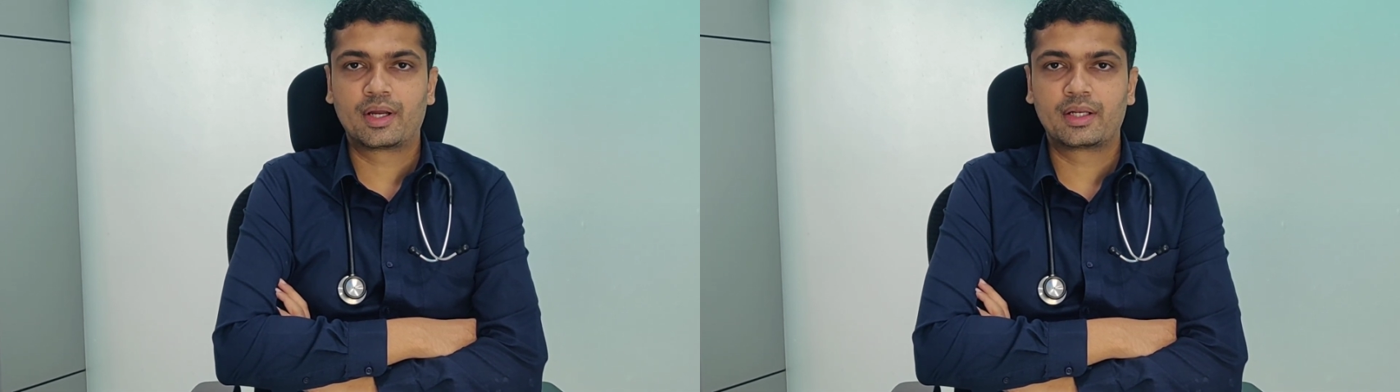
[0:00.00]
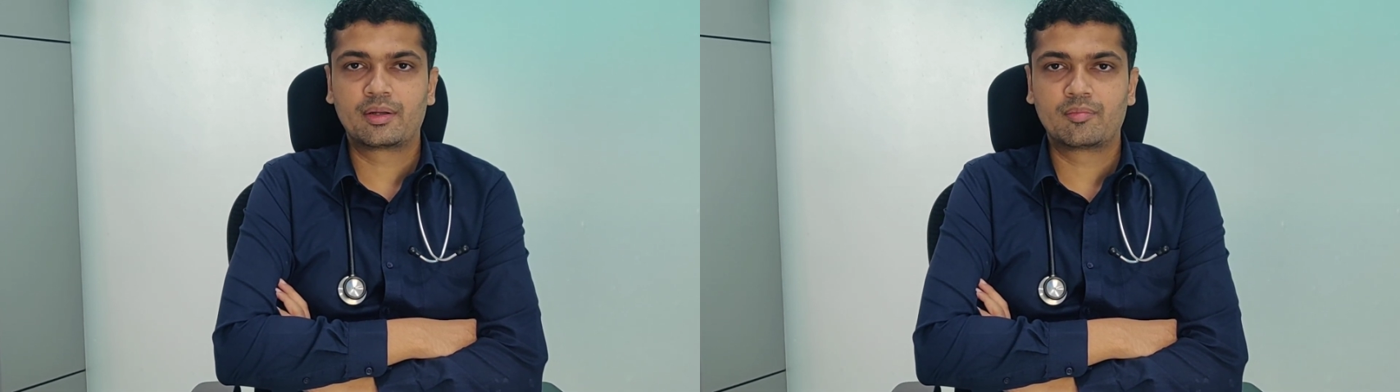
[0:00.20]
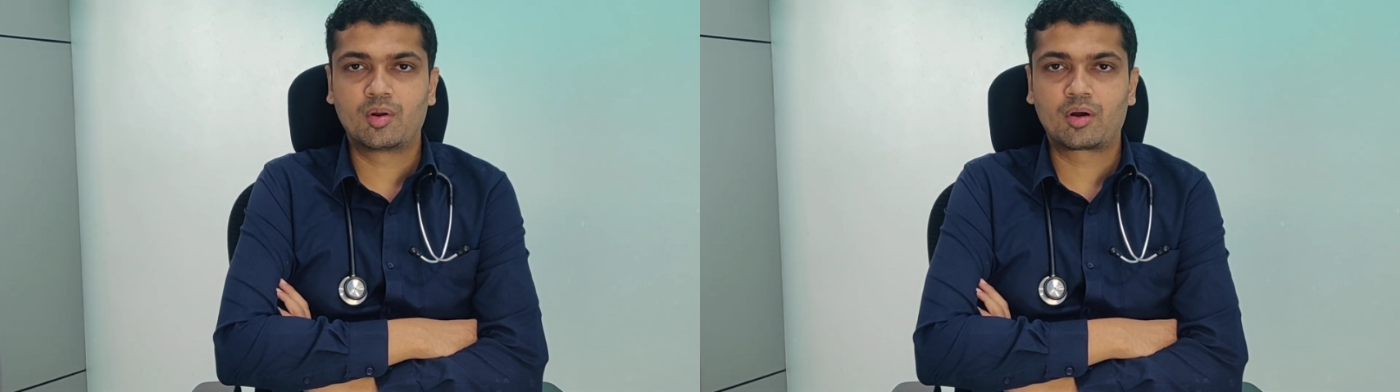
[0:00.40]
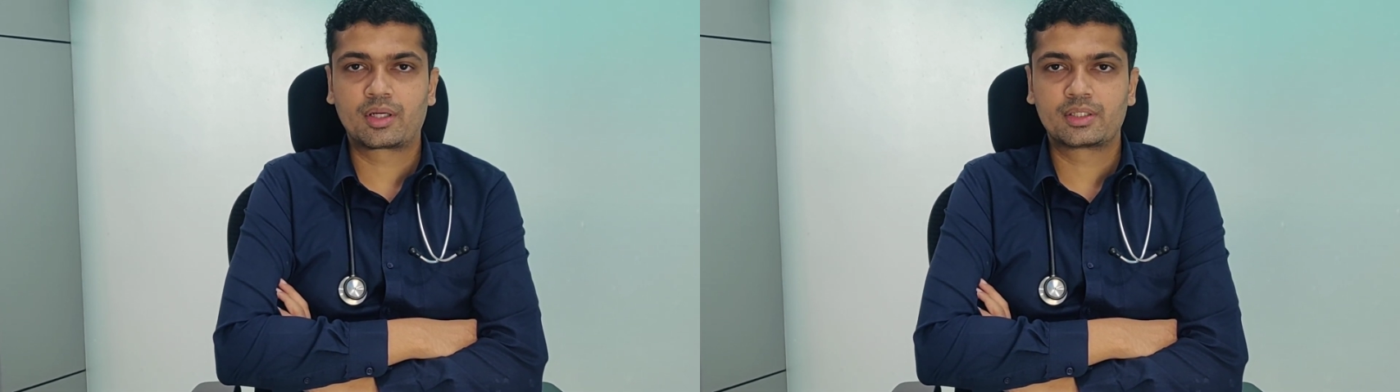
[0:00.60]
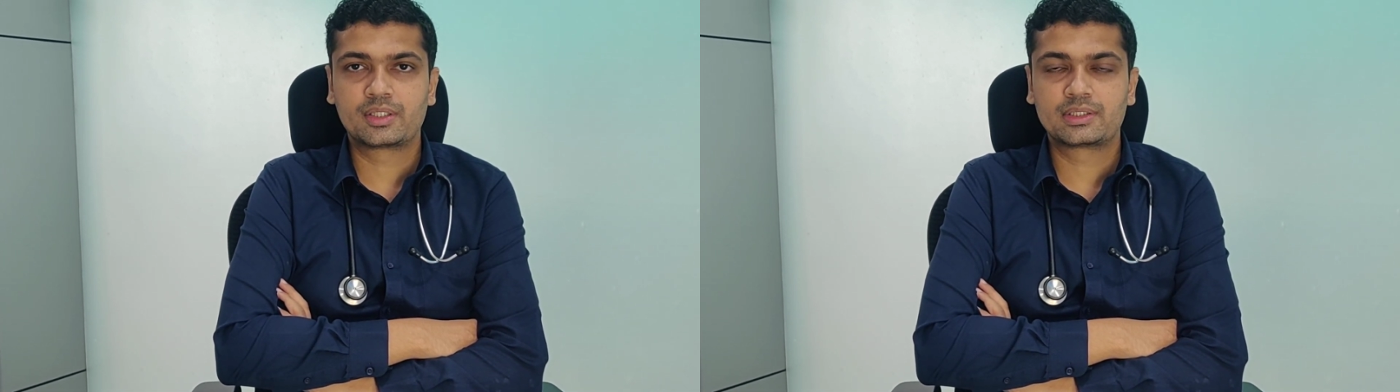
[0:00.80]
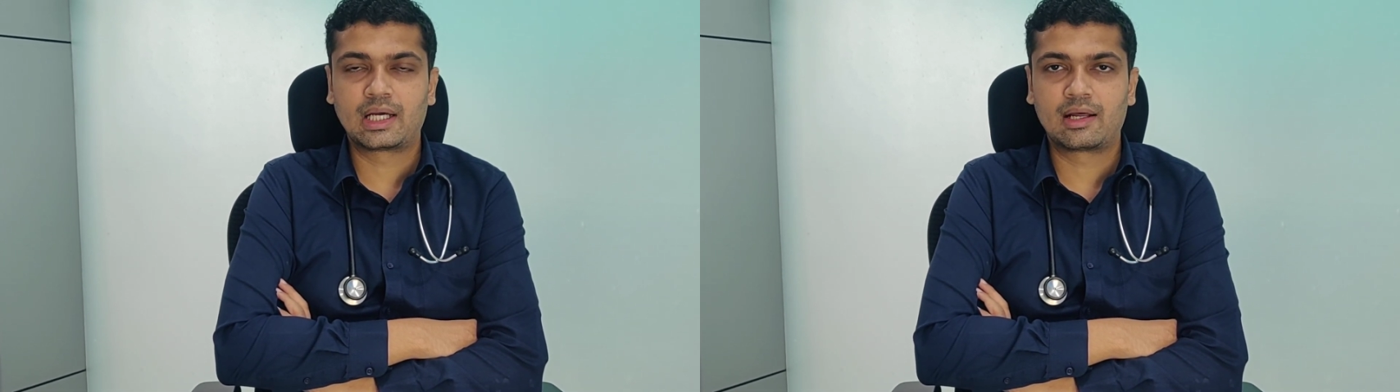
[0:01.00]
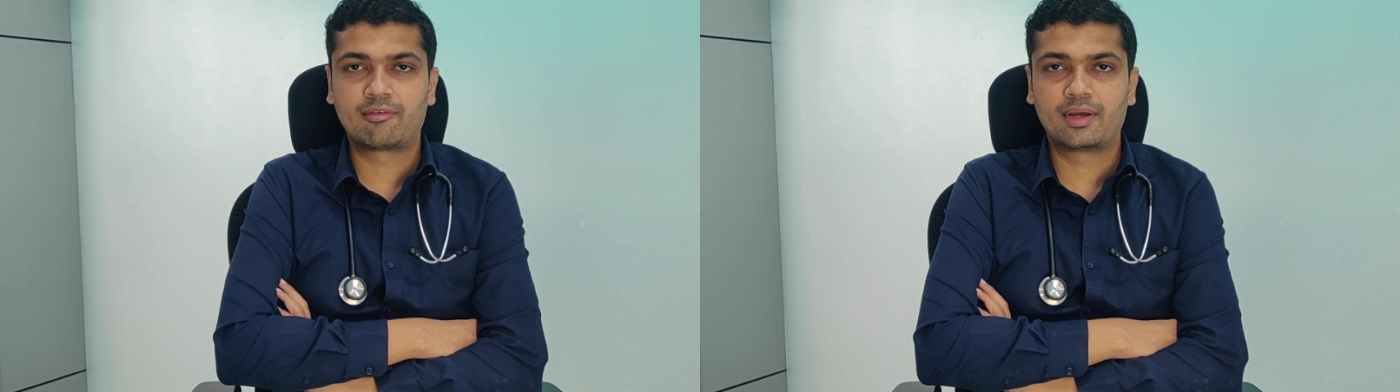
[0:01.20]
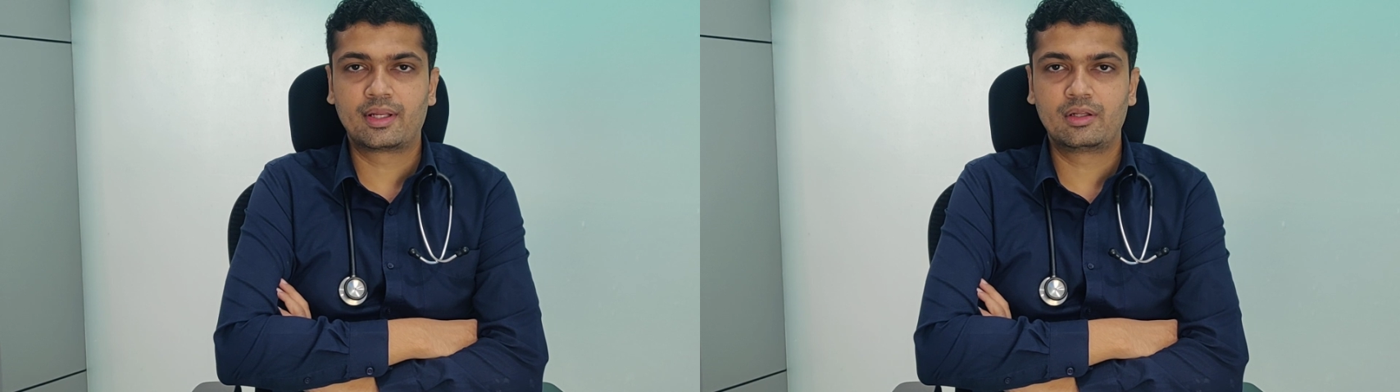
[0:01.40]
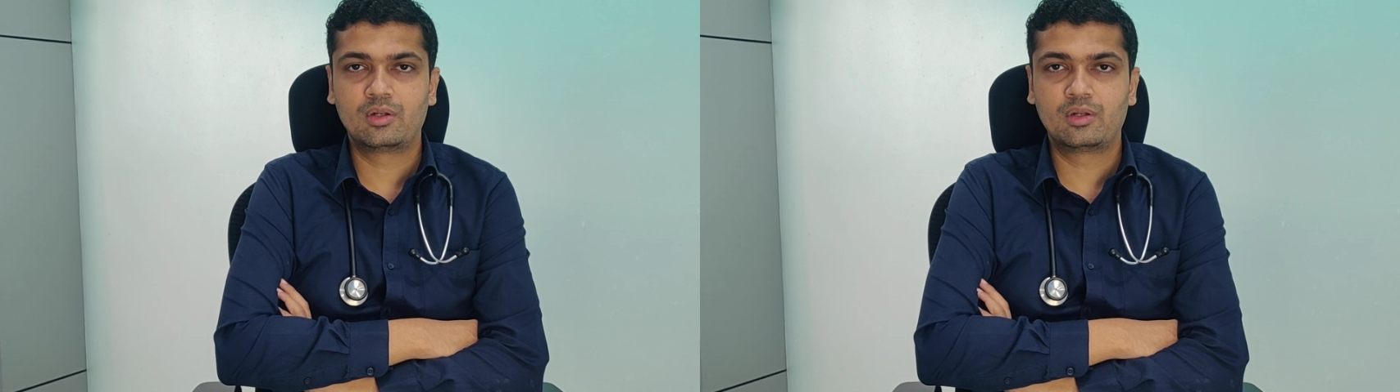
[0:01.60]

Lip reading: getting blockages are very